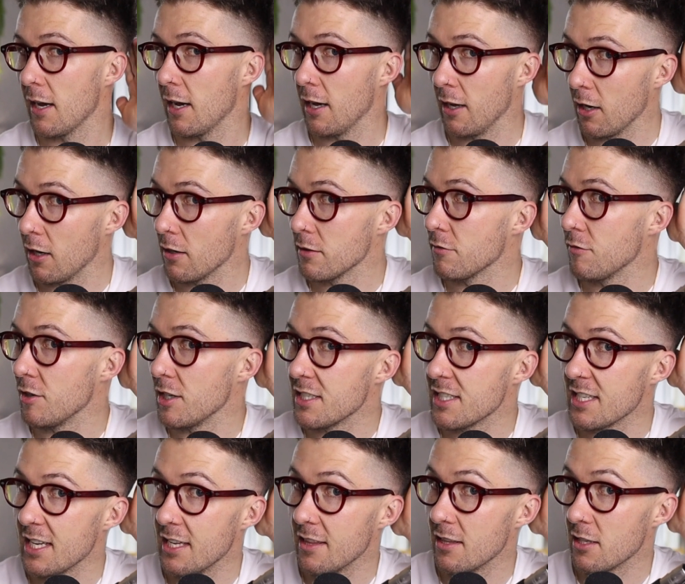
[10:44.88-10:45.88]
and I like really
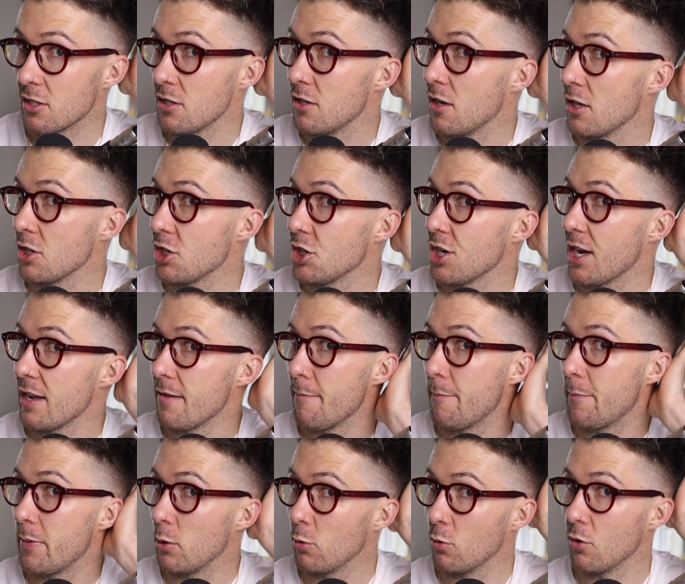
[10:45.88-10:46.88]
seeing this nice shape
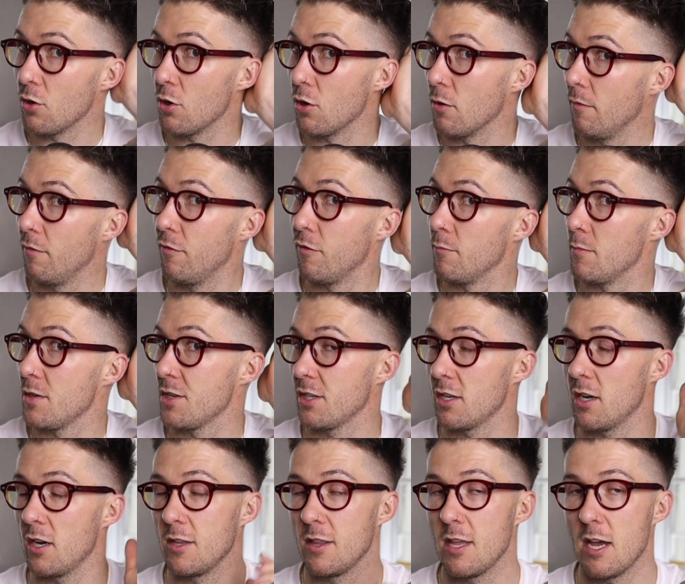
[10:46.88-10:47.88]
built up from the
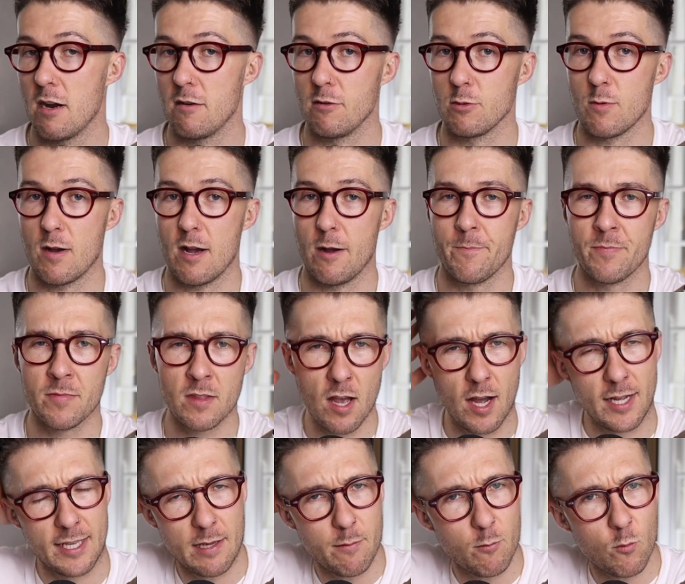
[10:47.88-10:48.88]
side there as well.
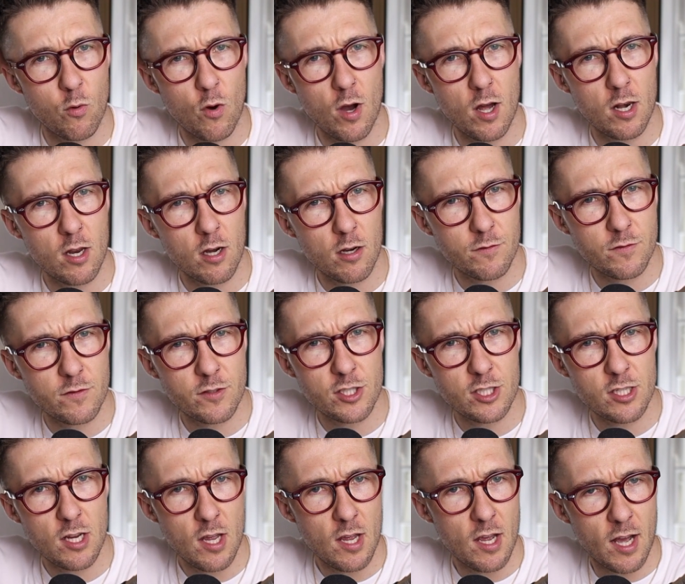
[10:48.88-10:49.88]
I keep quite
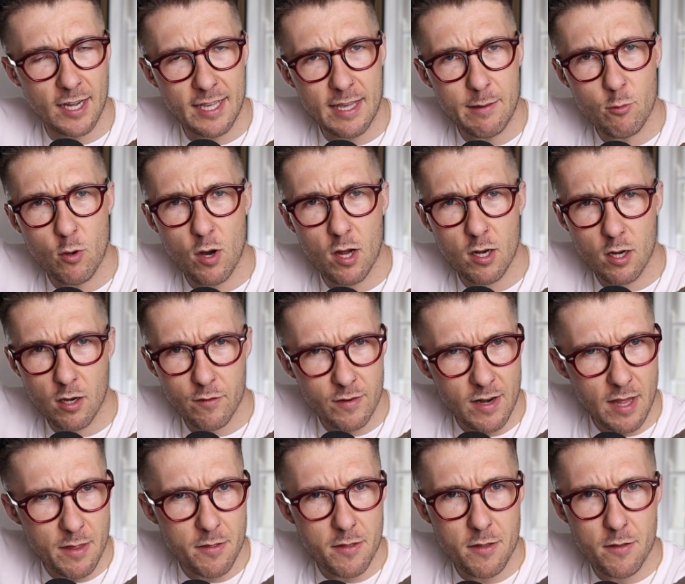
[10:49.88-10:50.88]
a lot of
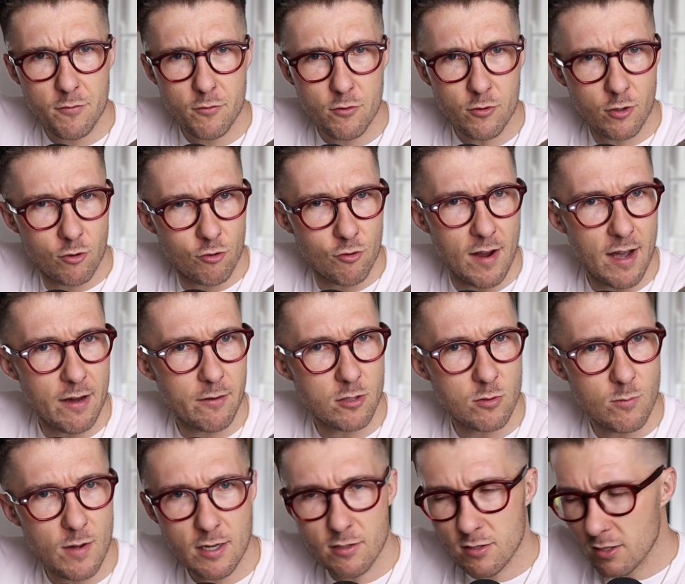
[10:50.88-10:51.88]
length in through the crown
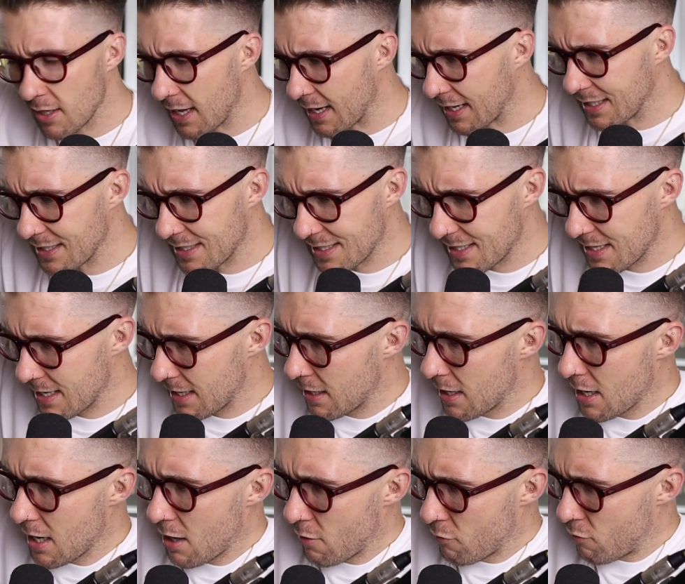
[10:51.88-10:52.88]
as well, so that can sit
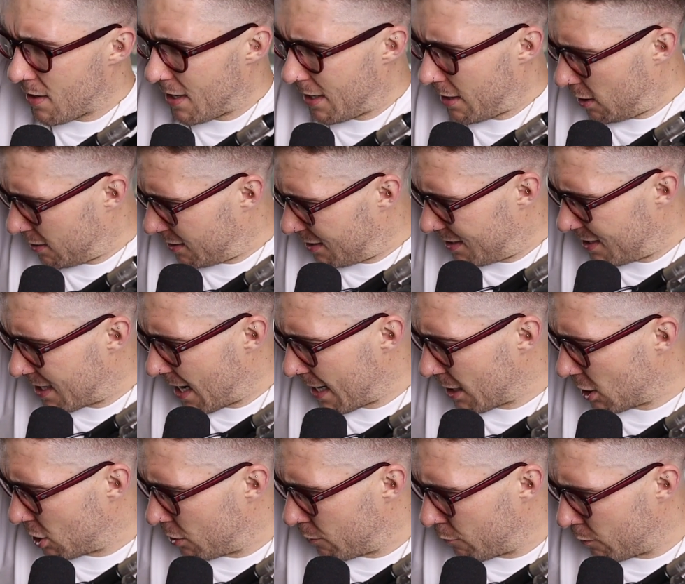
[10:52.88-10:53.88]
really nice in
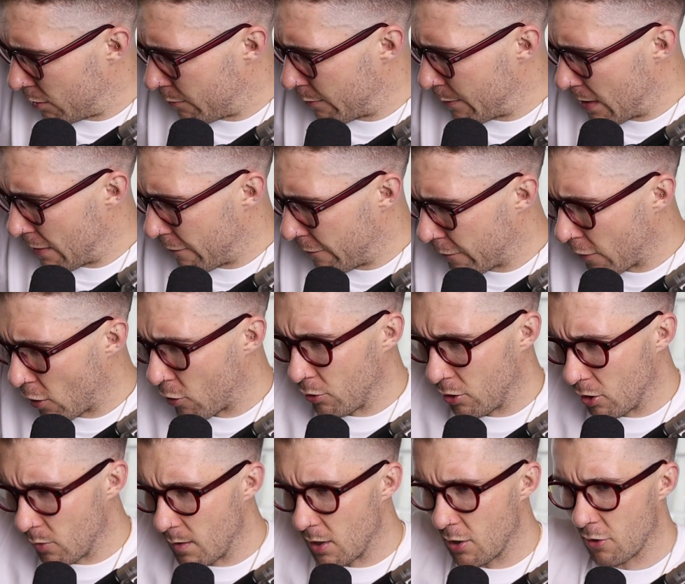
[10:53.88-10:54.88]
texture with a bit of
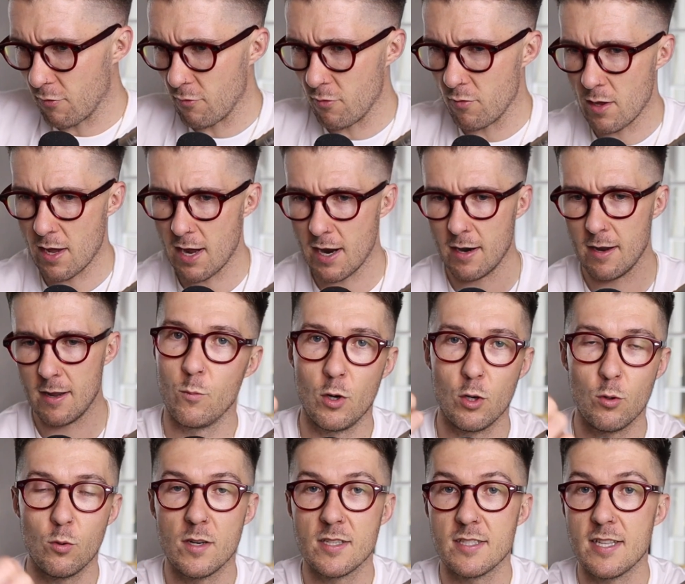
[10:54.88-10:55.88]
volume in through there. We'll
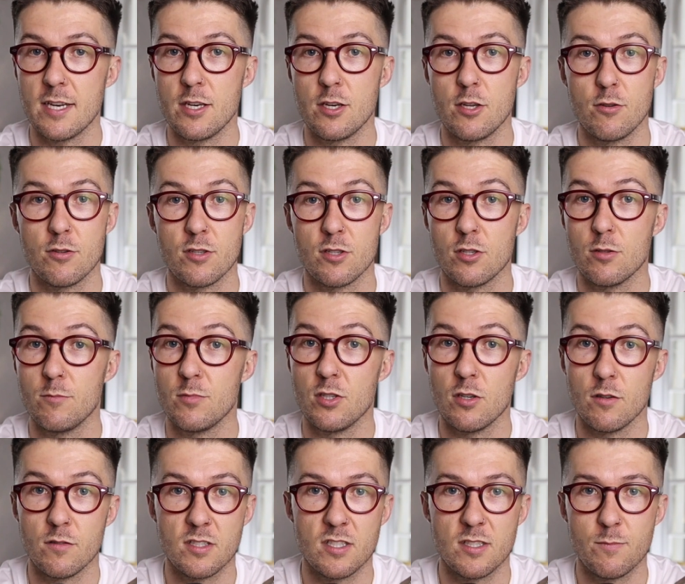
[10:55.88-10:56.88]
always then use some
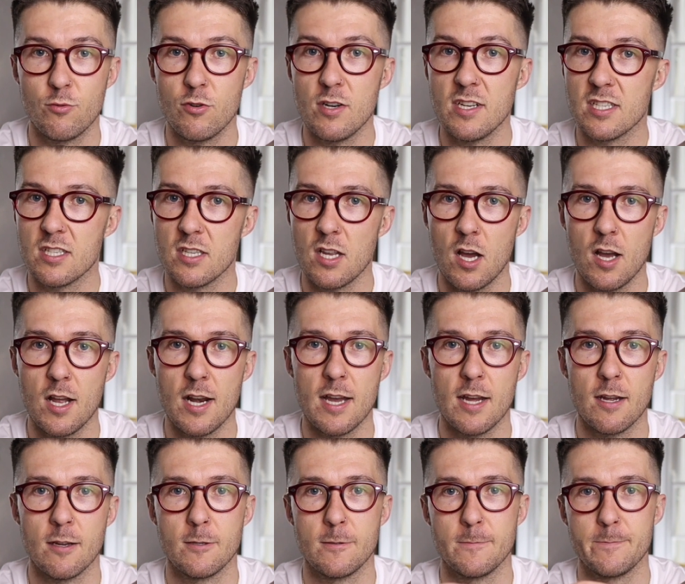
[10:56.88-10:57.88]
sort of
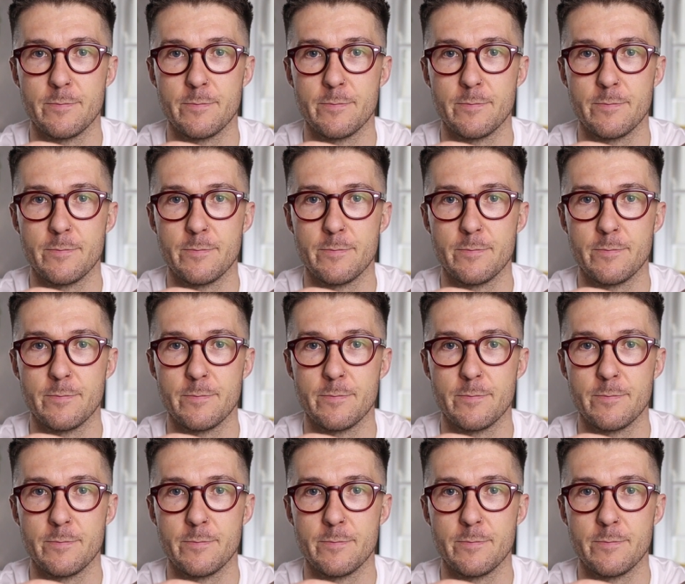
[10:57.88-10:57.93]
pre-styler